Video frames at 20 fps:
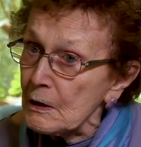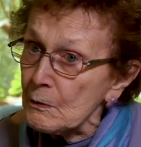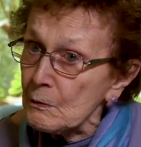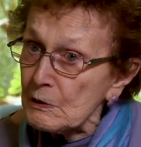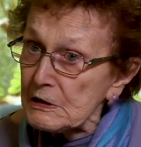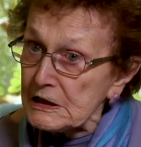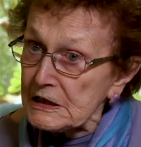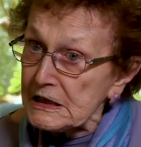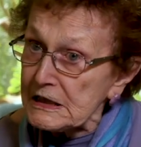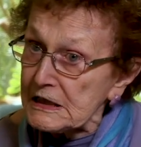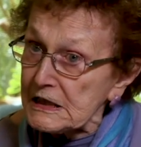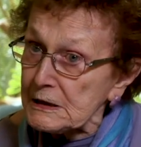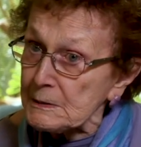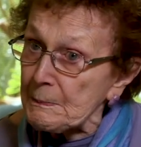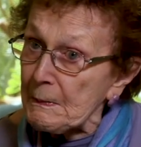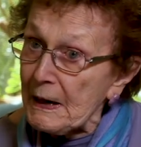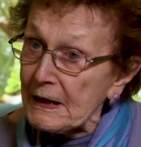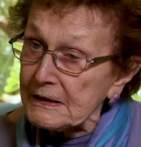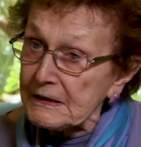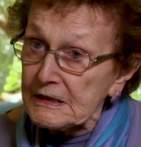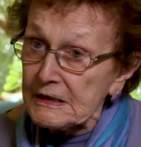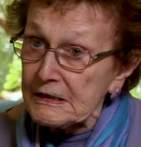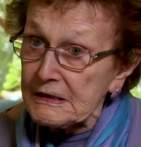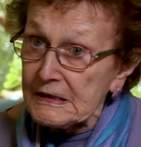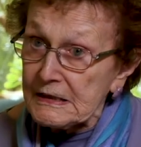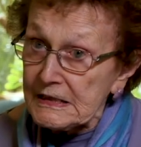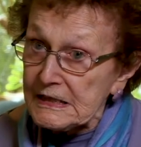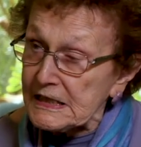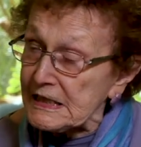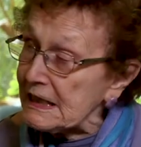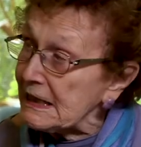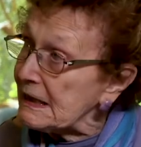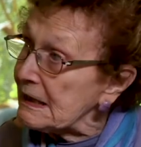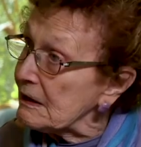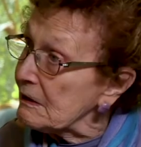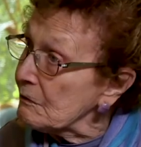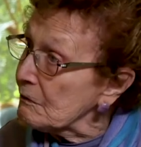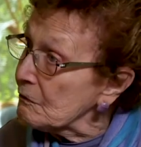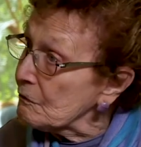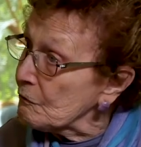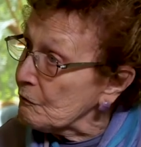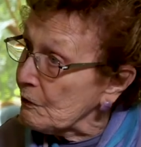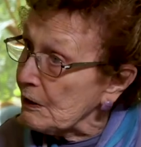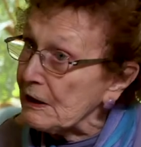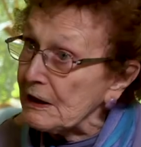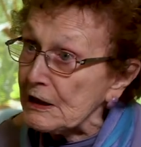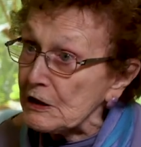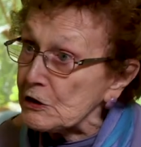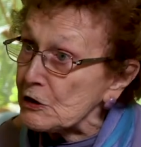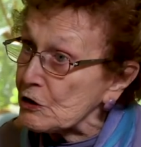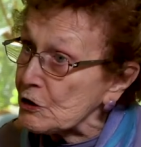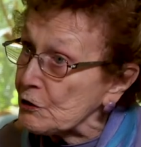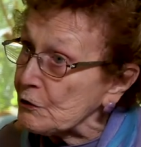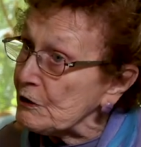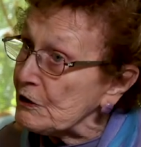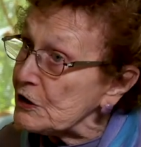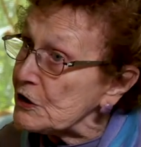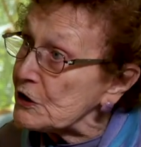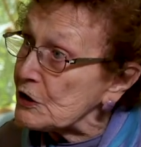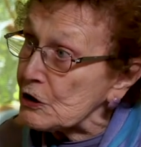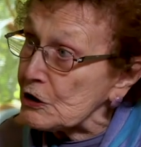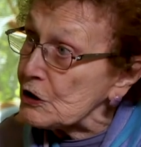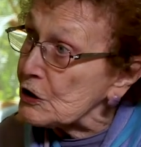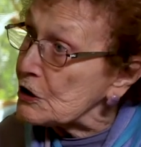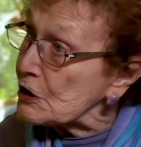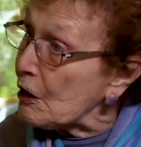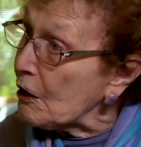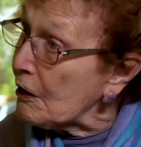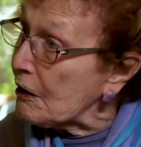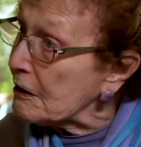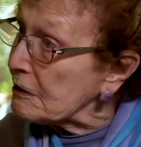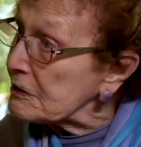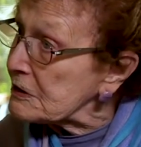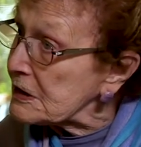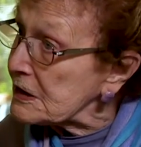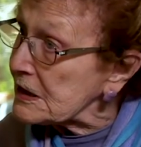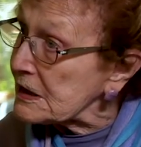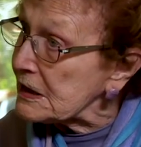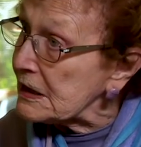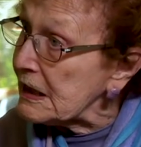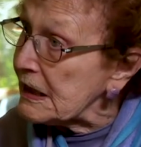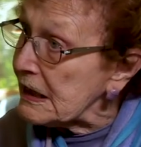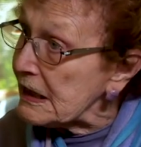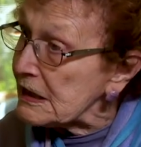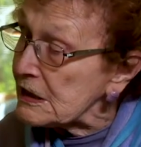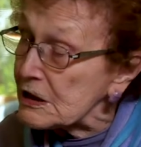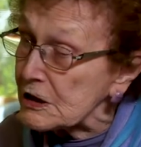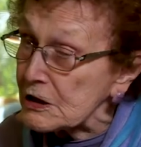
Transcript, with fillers: was expected to sing religious Christian songs in